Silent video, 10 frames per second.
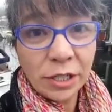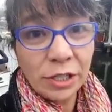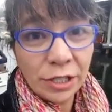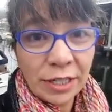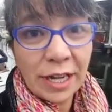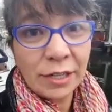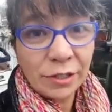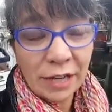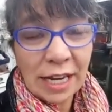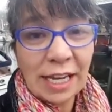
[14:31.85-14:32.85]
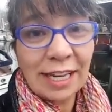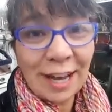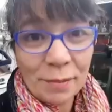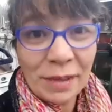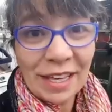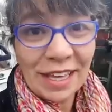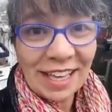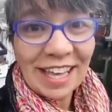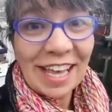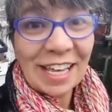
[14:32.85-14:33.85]
good at creating copy
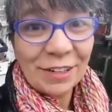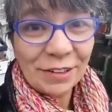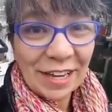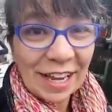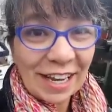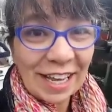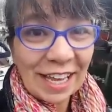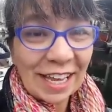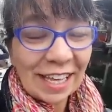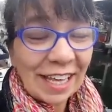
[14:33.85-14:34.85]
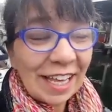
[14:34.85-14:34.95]
and creating